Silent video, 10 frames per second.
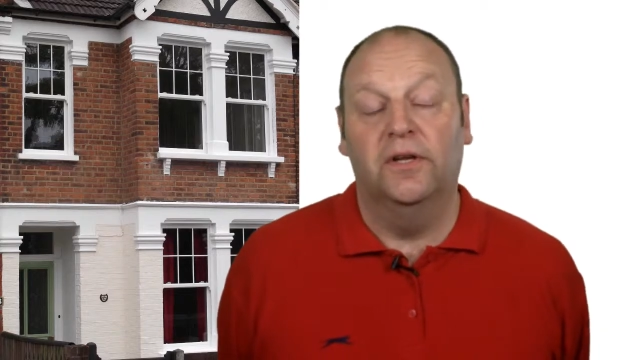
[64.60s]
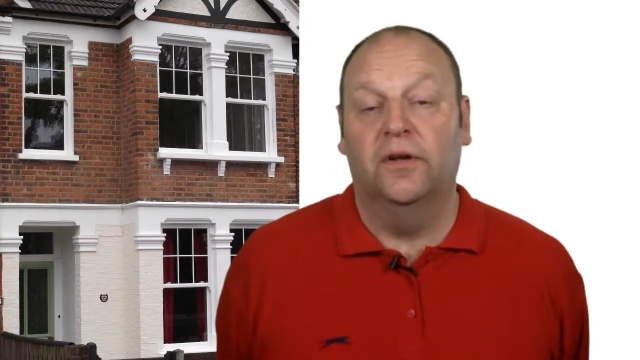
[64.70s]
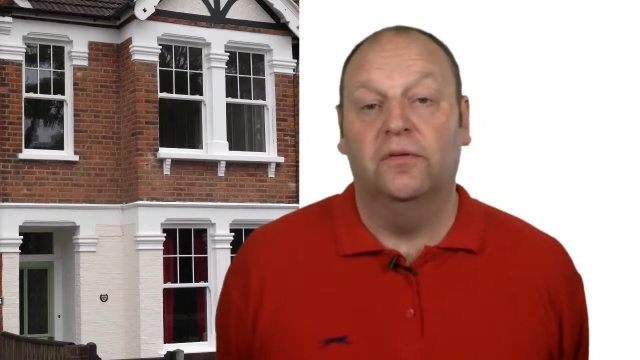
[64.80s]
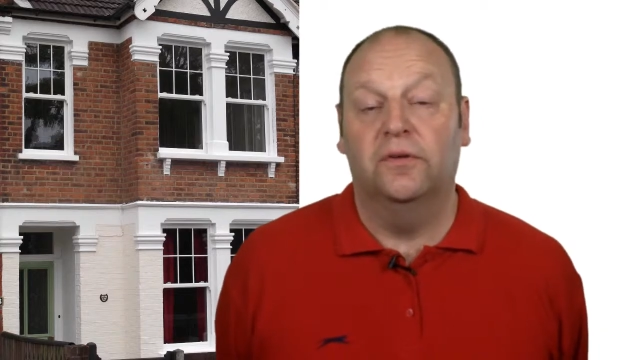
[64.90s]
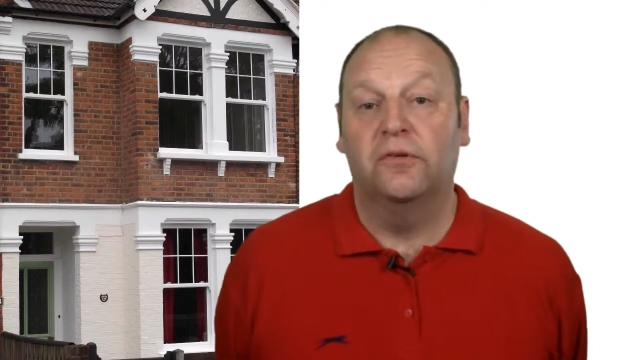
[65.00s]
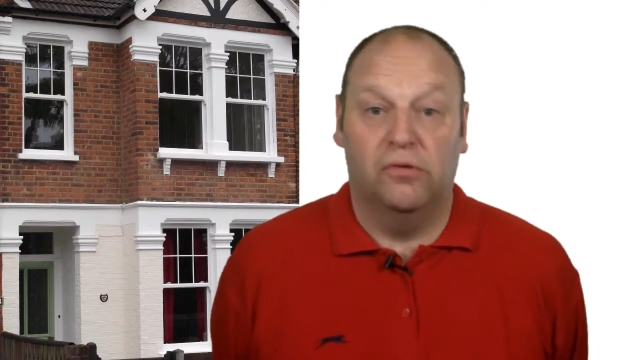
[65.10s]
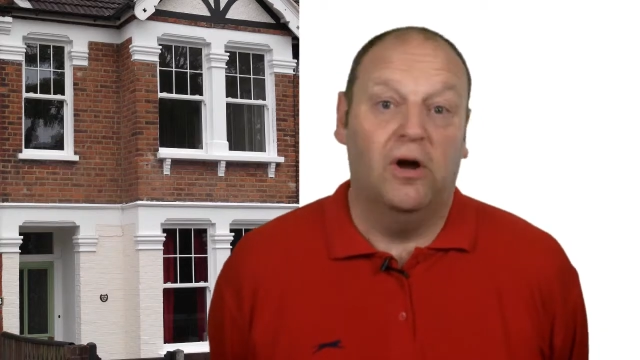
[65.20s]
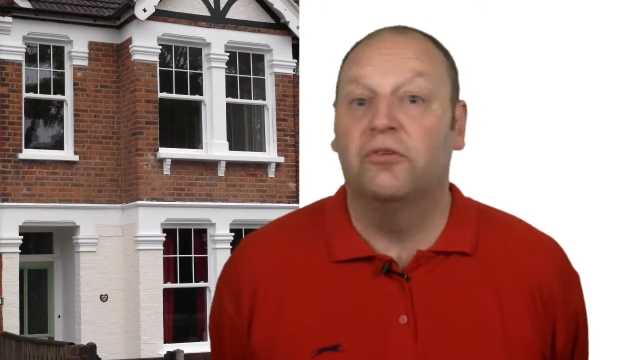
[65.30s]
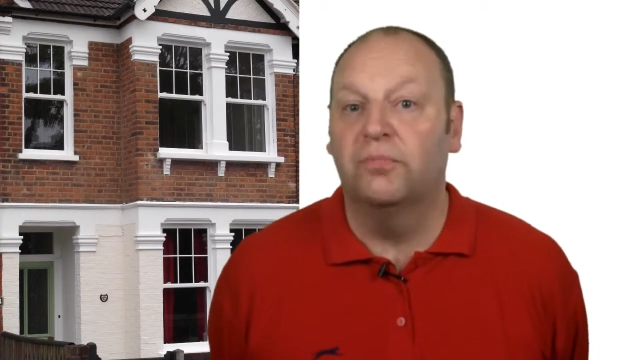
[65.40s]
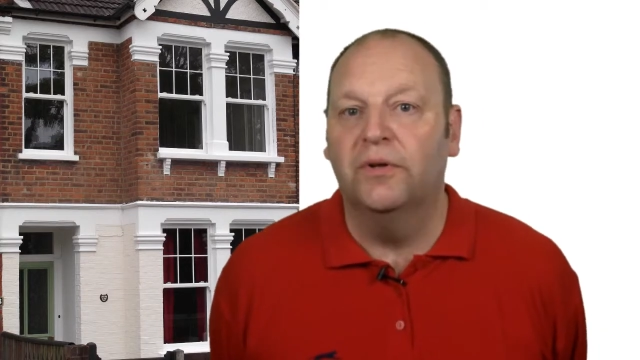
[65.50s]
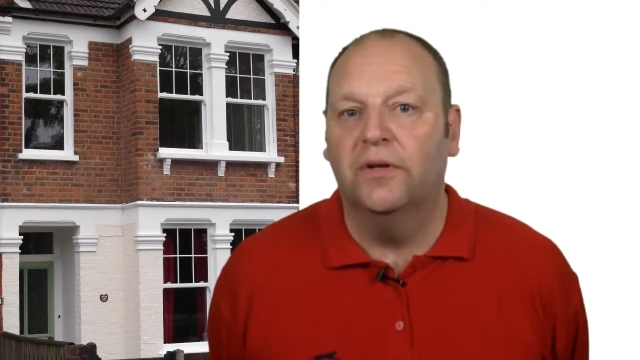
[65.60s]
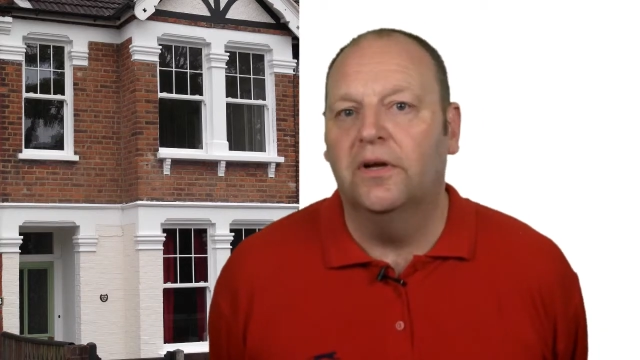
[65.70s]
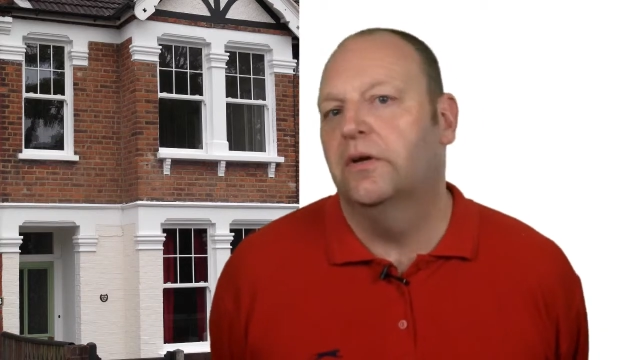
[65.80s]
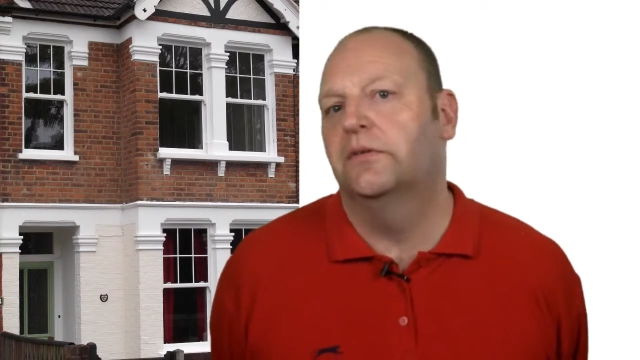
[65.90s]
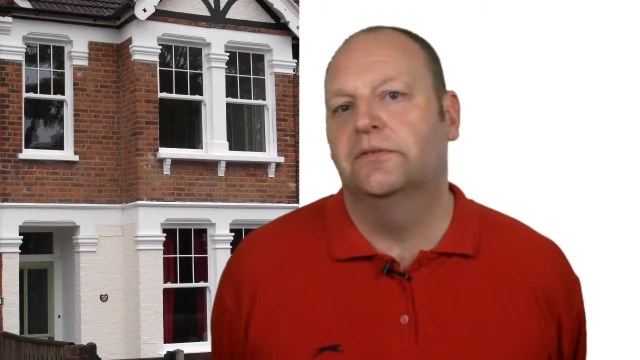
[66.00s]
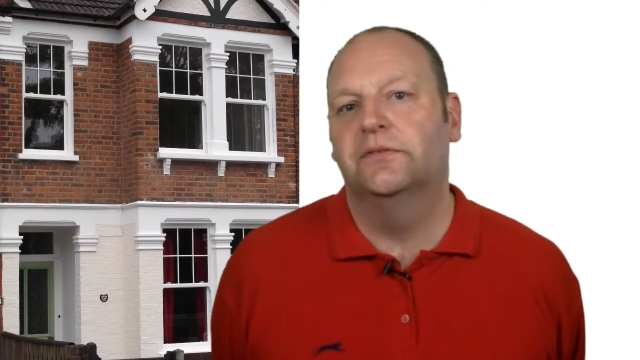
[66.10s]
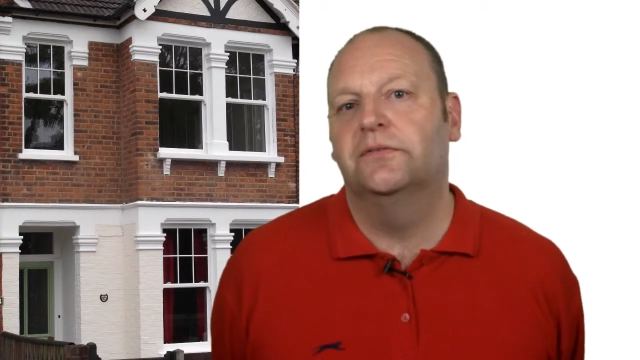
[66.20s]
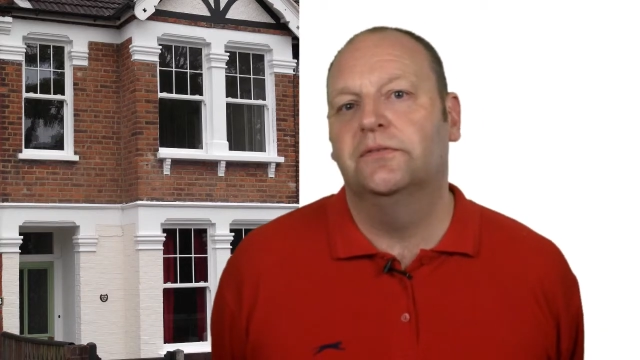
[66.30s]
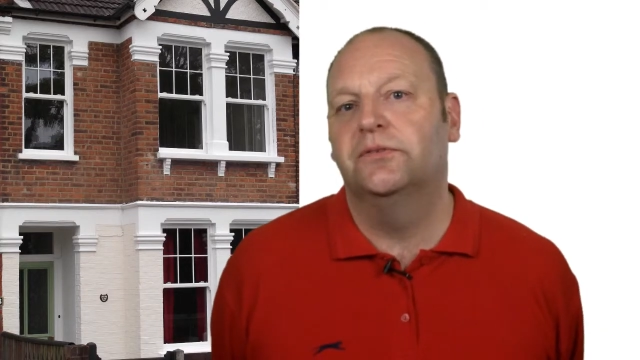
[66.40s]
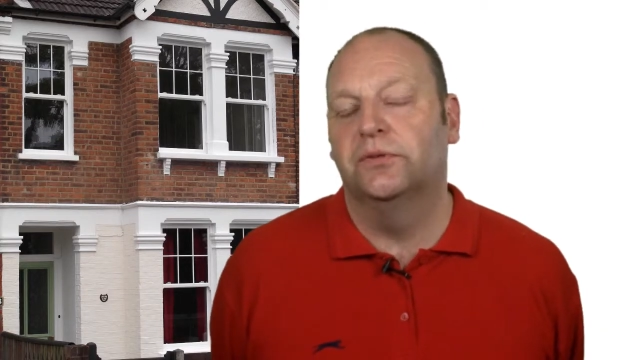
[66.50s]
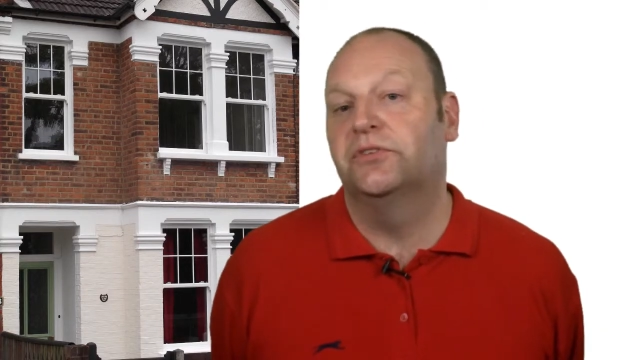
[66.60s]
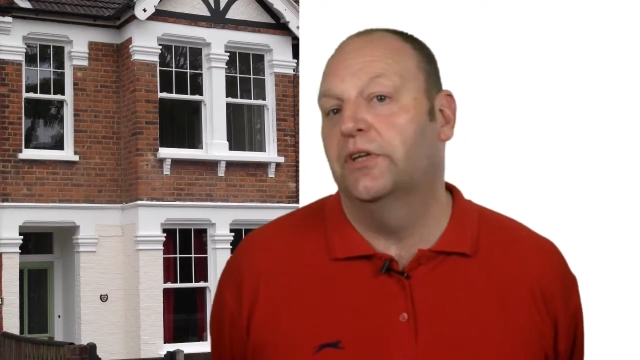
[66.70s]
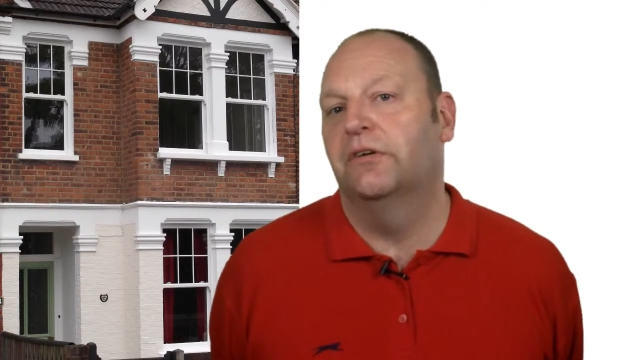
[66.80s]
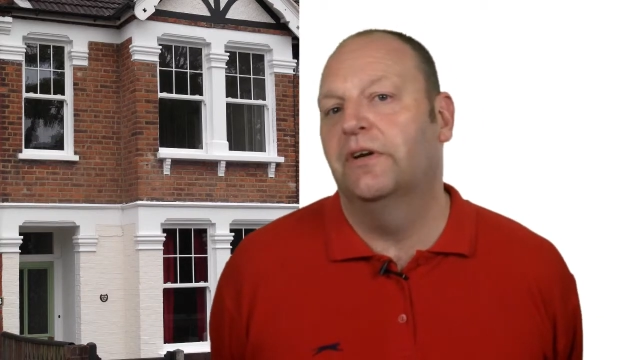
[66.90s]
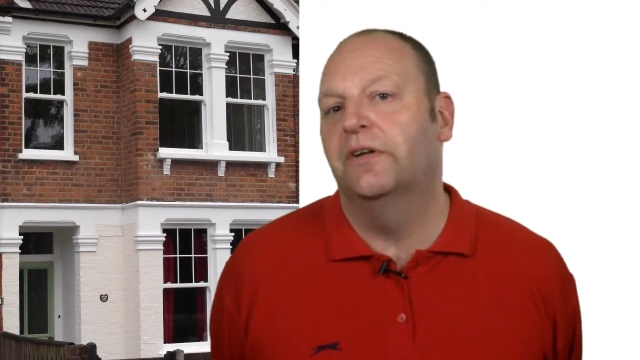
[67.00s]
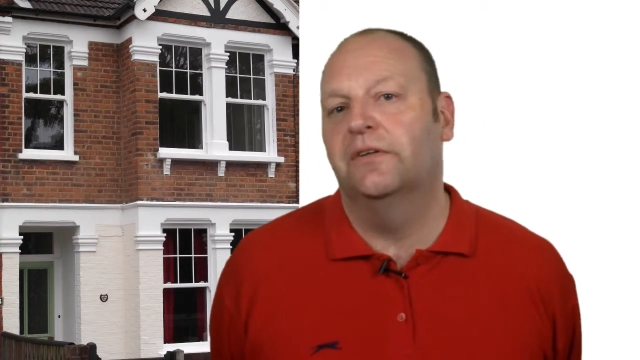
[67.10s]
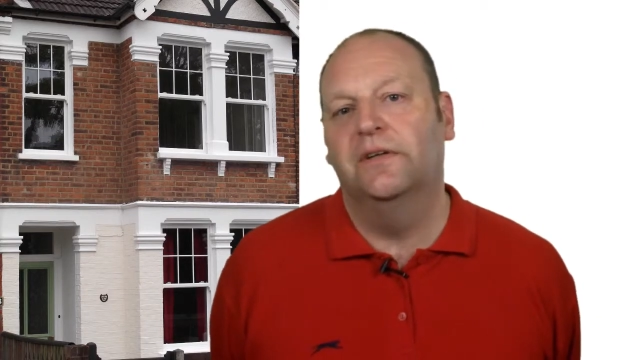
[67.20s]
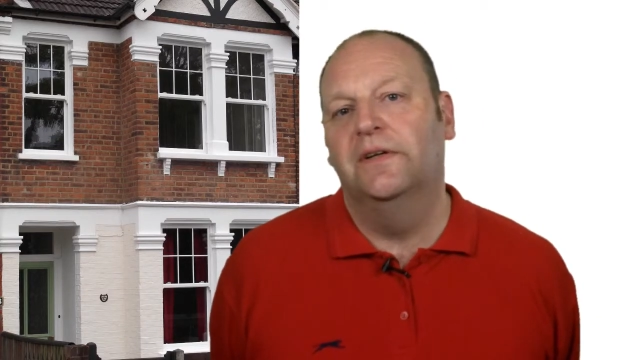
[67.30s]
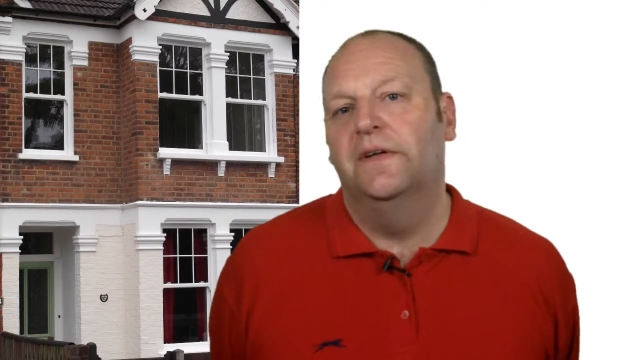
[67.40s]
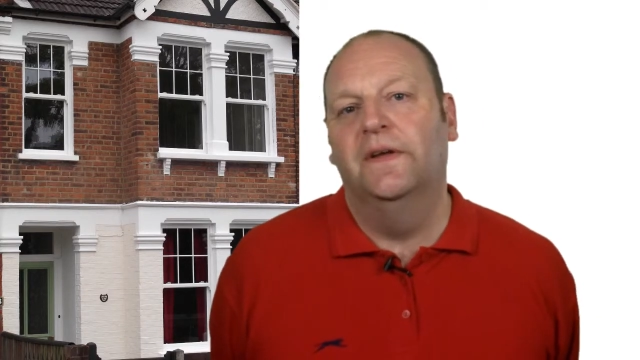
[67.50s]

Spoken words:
you know, craftsmen are sort of still around.